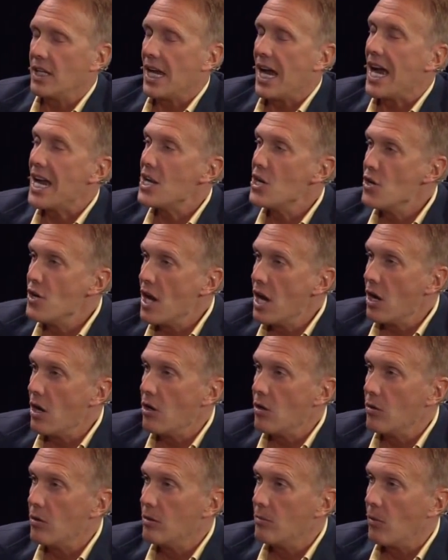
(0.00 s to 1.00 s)
I
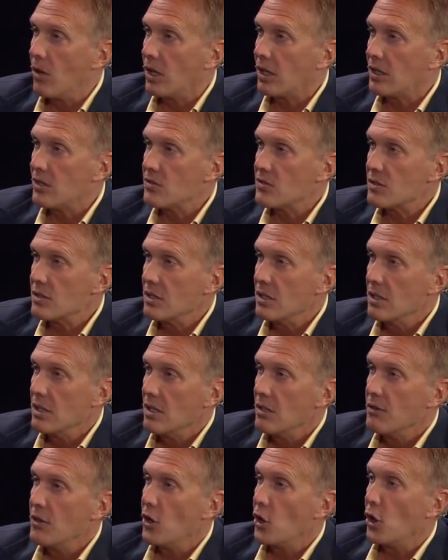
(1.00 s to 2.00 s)
know, Marcus,
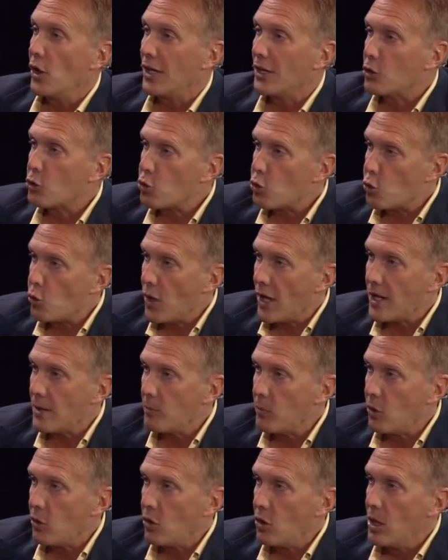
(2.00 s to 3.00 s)
there are
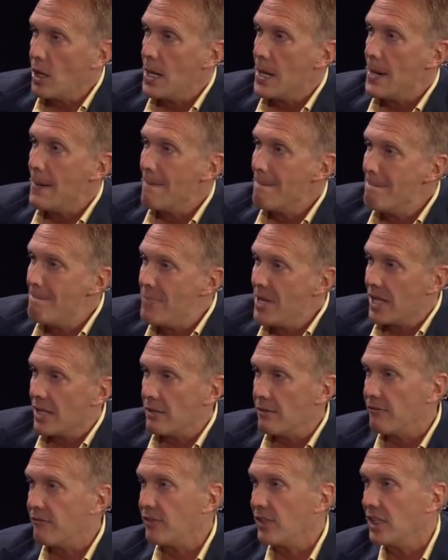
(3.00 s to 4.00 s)
incredible
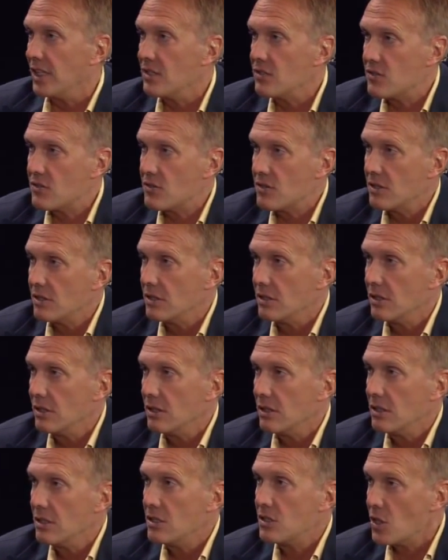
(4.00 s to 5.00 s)
benefits
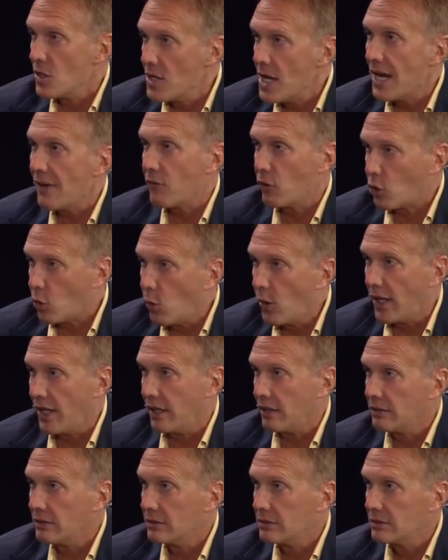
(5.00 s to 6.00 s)
to never
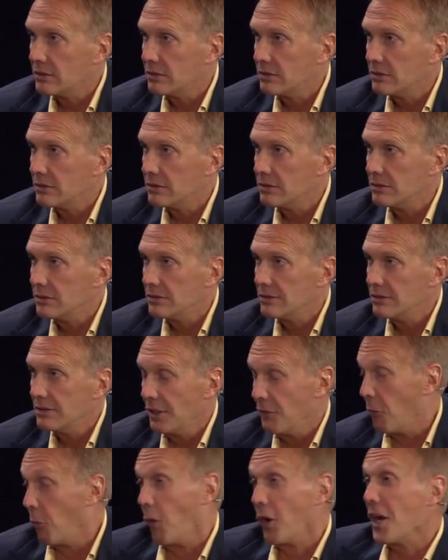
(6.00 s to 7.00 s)
quitting.
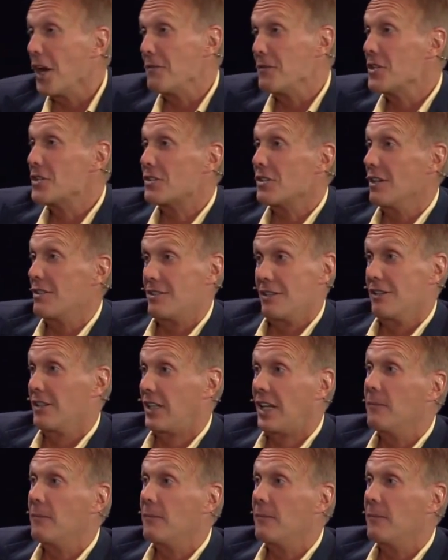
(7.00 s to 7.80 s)
And one of them, you said it